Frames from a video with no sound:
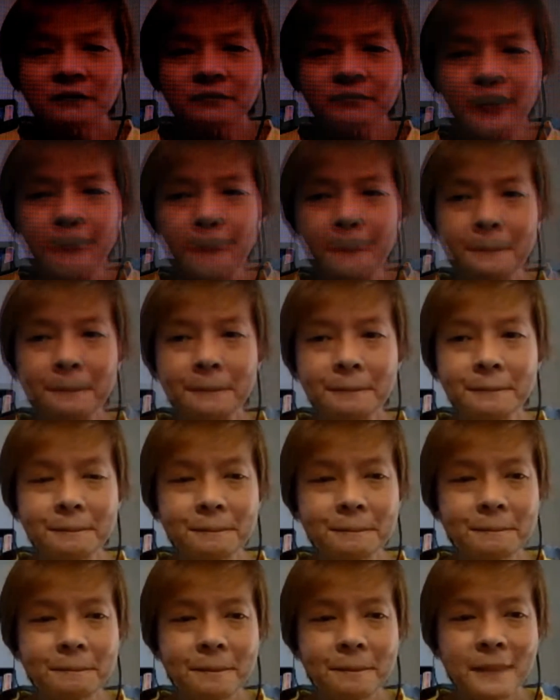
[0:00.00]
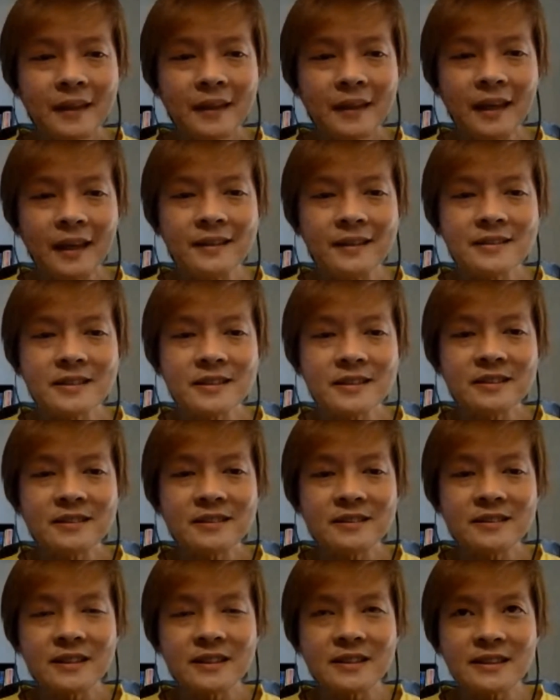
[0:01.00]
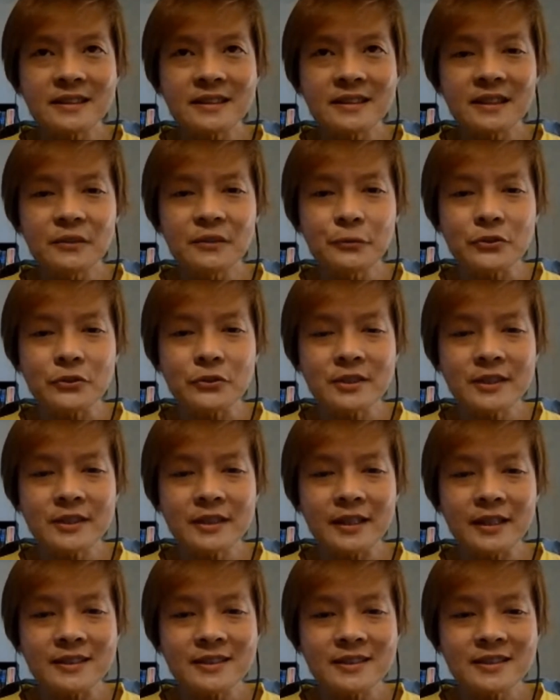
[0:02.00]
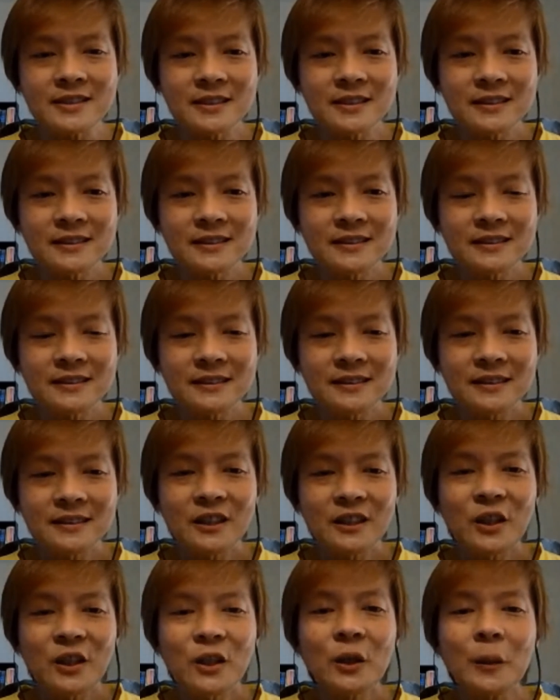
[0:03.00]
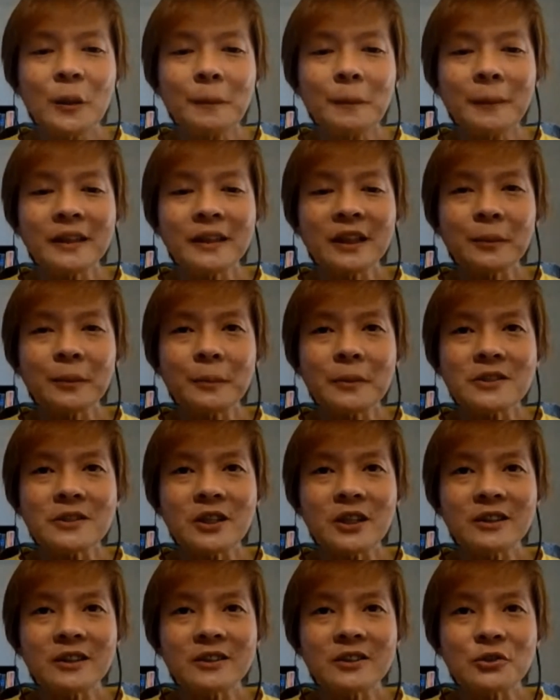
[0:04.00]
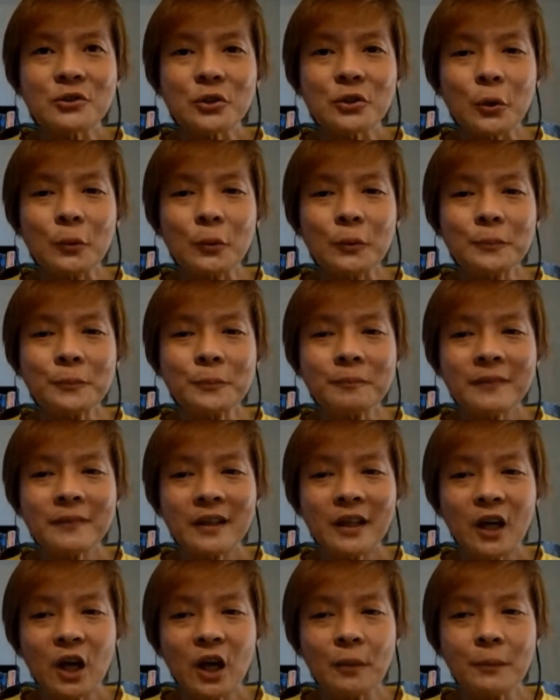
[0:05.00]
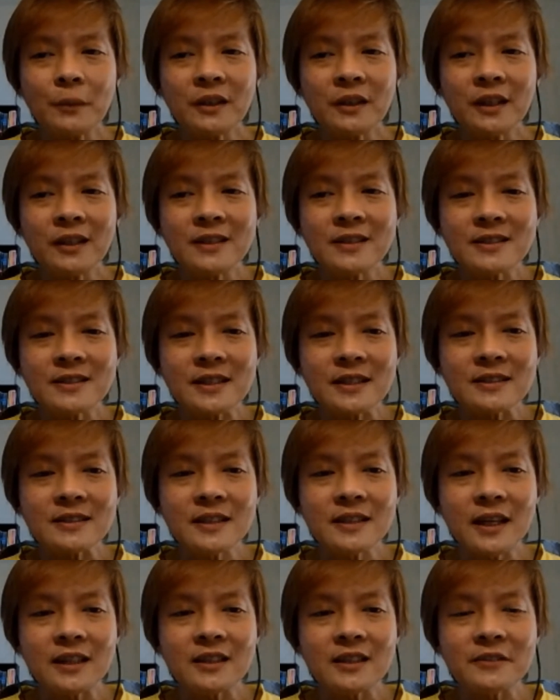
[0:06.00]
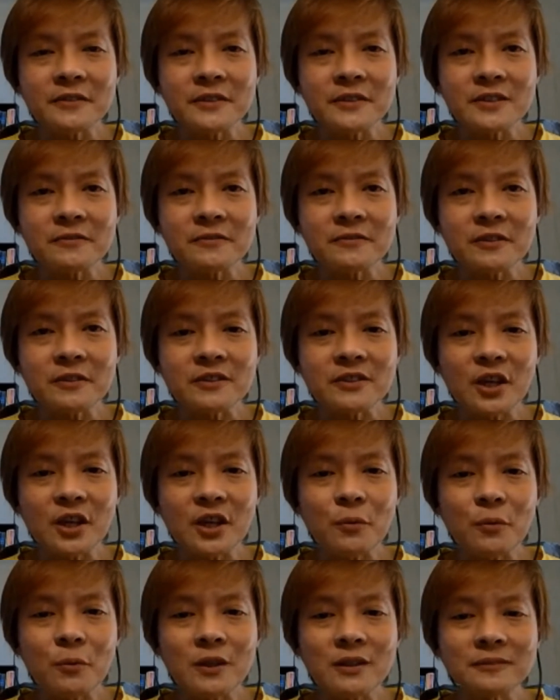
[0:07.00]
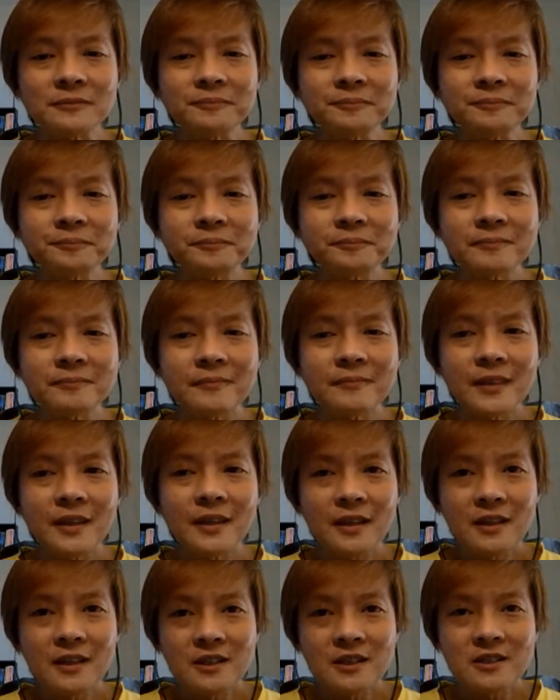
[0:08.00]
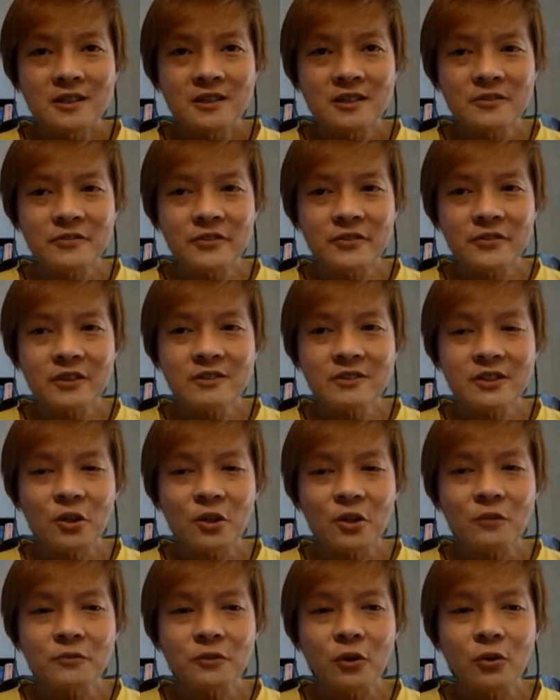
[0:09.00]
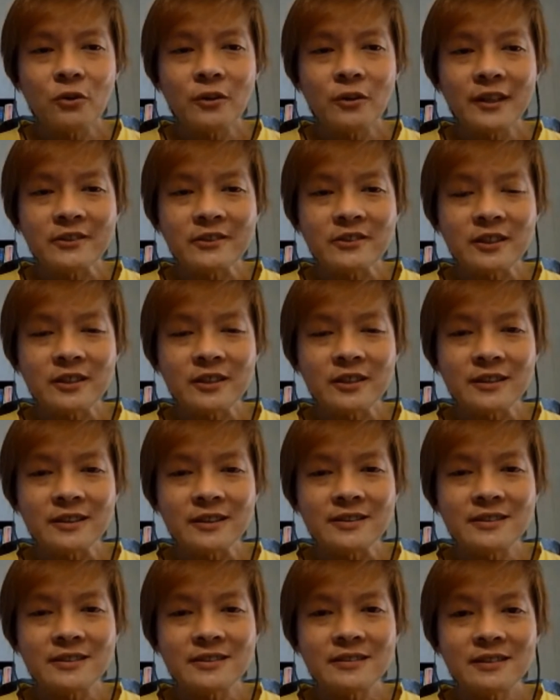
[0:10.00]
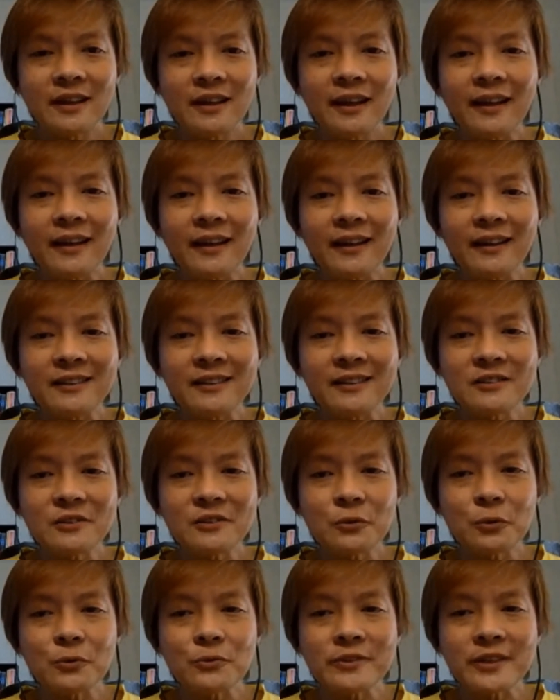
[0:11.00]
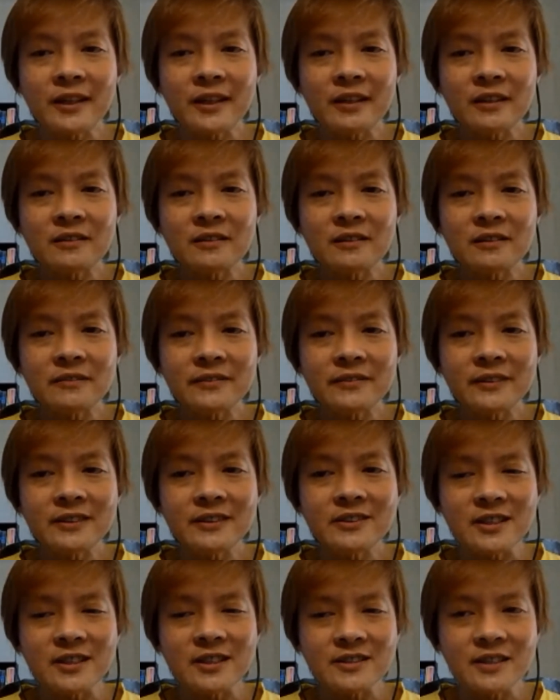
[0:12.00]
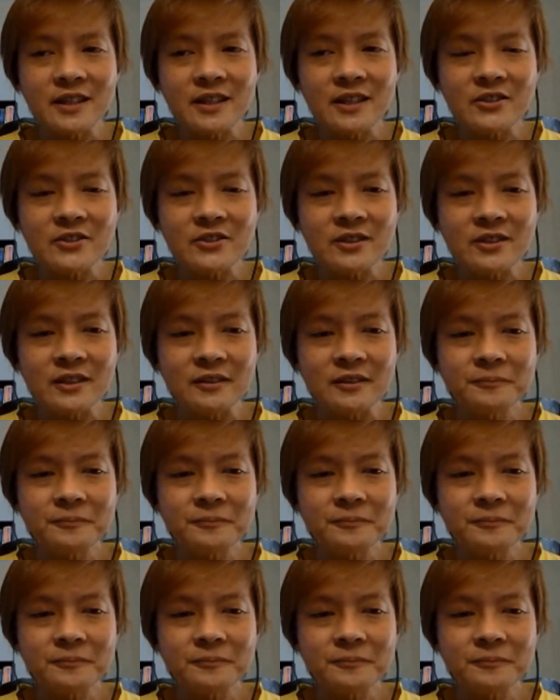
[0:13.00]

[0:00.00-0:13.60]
of APCOM, and distinguished guests, my name is Hiker Chu. I'm an intersex activist from Taiwan, the founder of OI Chinese.And the co-chair of Intersex Asia.